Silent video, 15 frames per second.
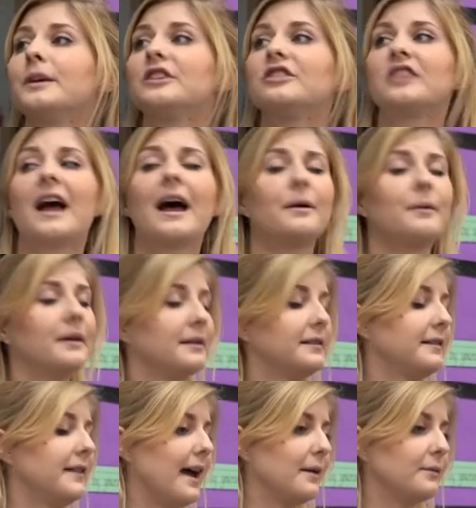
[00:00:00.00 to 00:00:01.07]
of the lesson is for
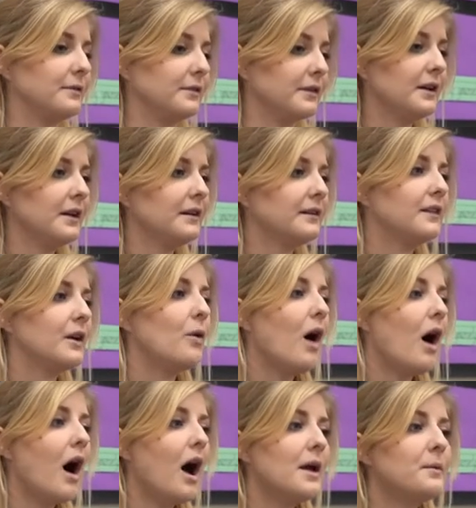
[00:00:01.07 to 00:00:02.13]
children to use the new
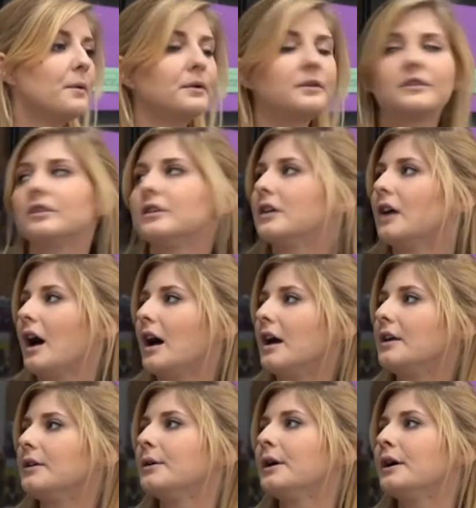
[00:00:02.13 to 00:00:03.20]
GPC at word
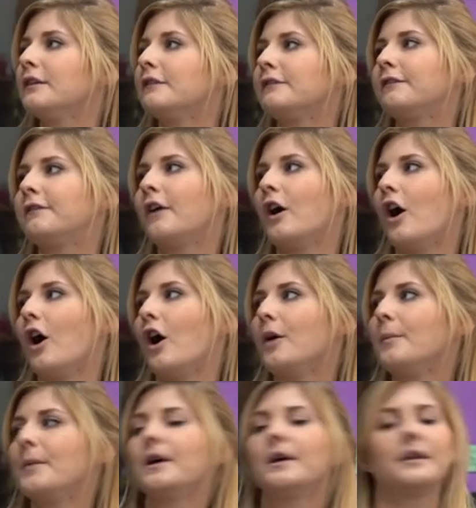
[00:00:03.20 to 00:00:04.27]
level.
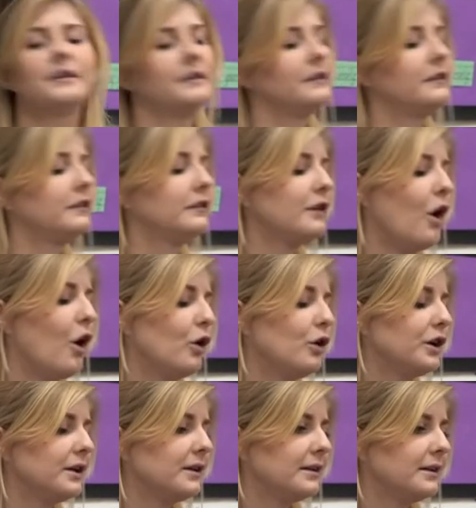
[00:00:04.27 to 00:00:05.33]
Today you will see
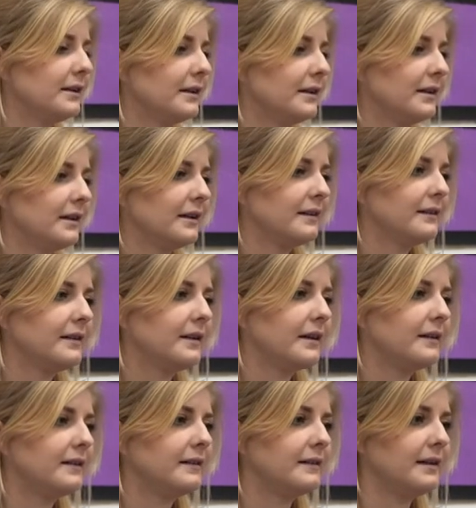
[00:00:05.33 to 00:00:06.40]
our class teacher playing
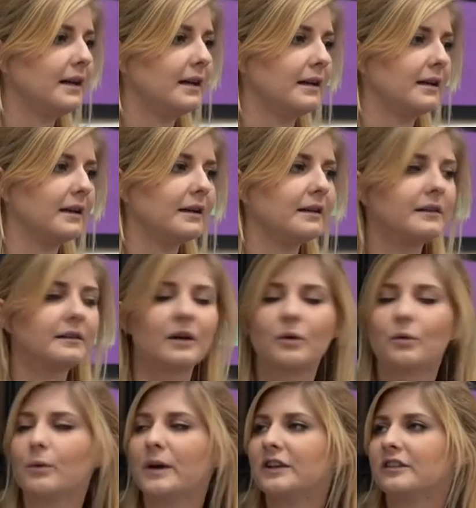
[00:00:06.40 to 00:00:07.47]
sound swap.
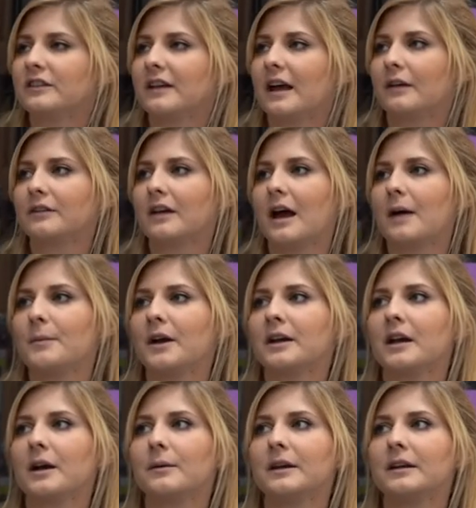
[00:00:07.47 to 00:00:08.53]
This kind of
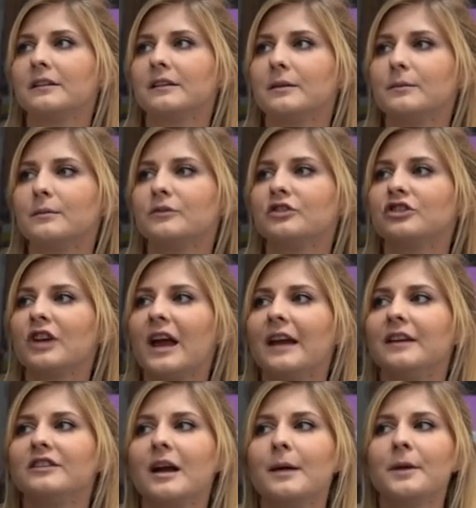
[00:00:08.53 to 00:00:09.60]
activity involves
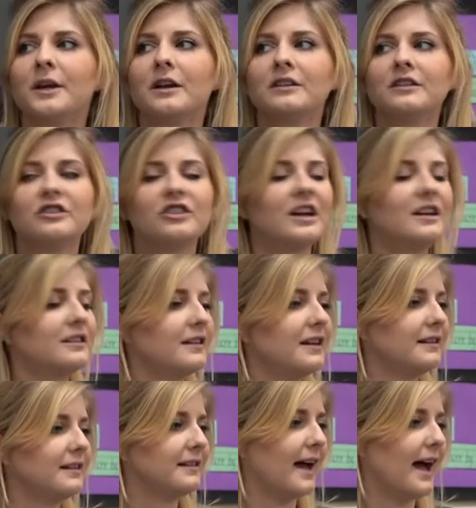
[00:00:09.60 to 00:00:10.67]
isolating and
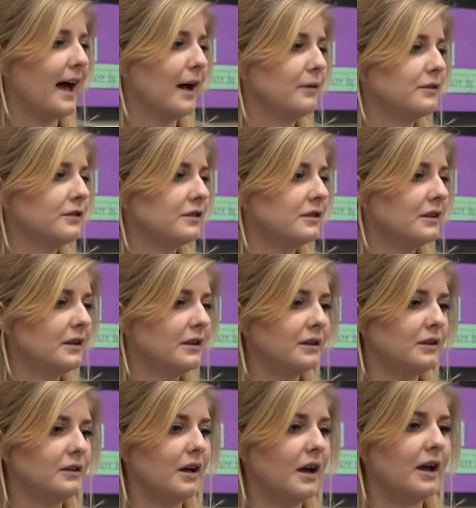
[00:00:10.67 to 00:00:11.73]
manipulating phonemes to
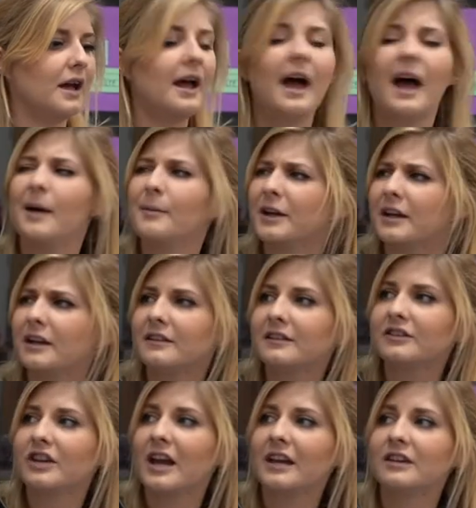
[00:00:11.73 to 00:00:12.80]
create new words, which is
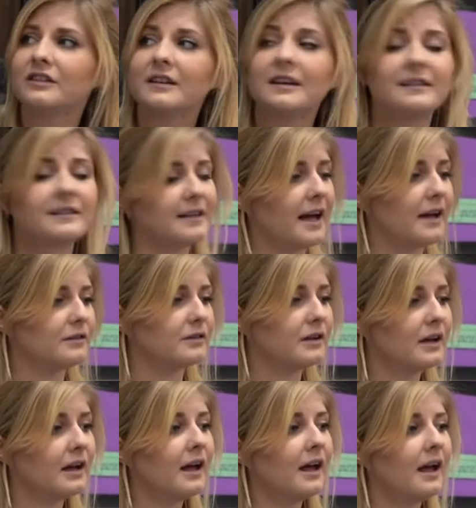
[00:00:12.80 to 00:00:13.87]
an important skill for
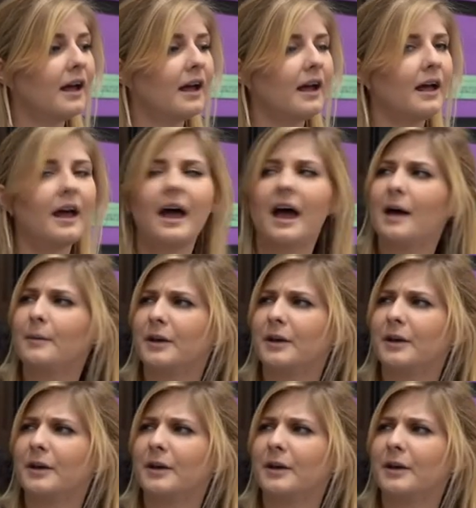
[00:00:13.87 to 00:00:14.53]
reading and spelling.